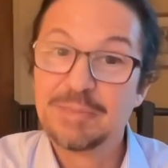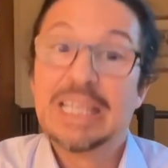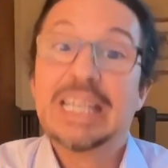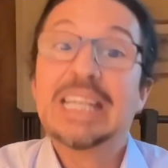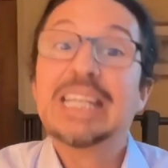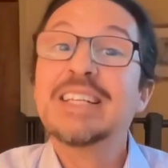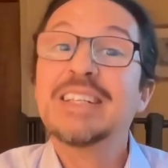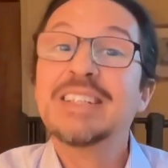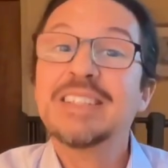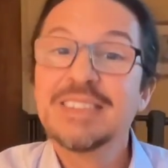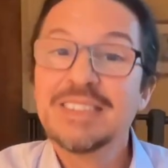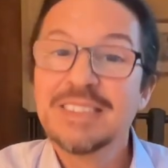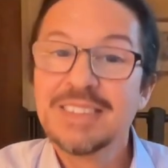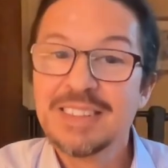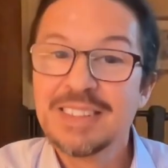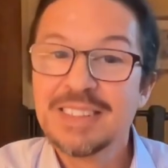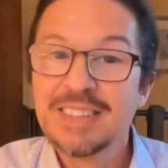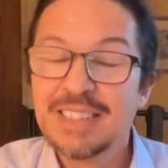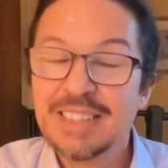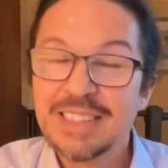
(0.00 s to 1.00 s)
in
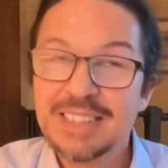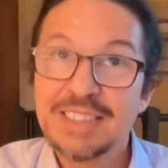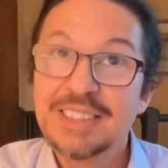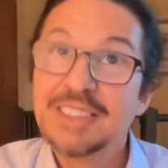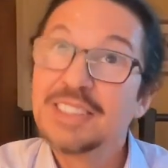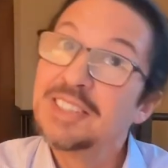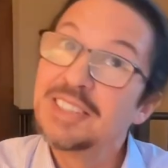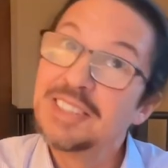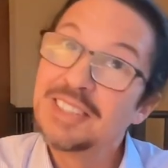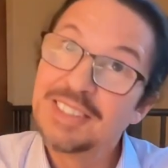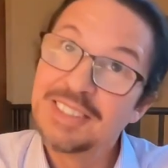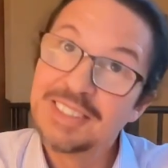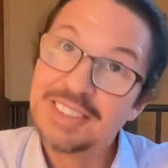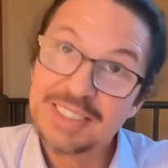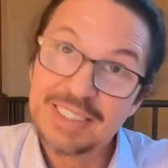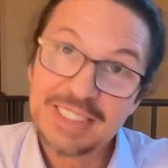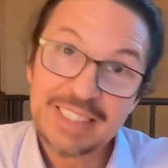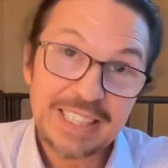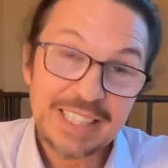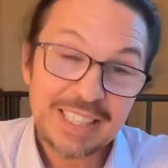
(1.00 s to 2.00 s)

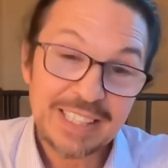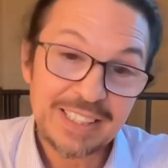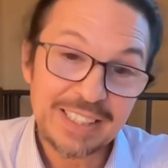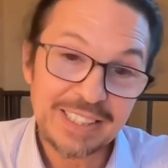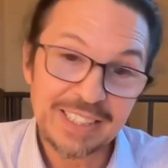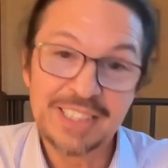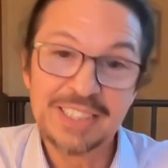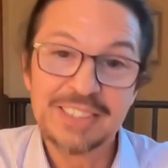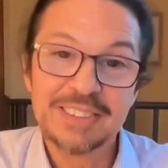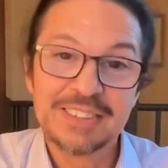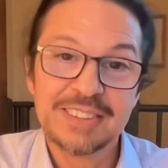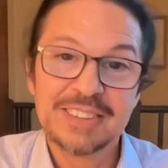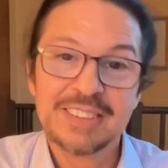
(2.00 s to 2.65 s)
Italy.